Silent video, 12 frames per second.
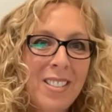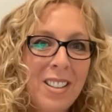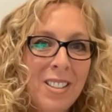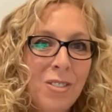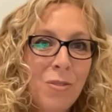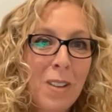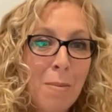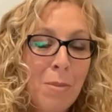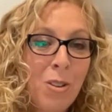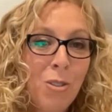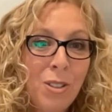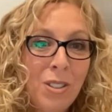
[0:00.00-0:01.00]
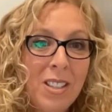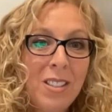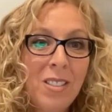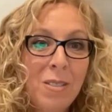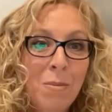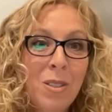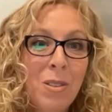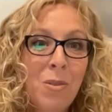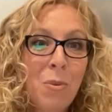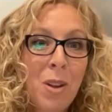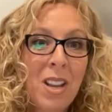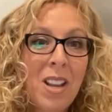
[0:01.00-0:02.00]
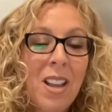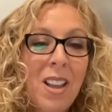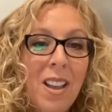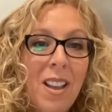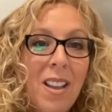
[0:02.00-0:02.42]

into family law systems in a way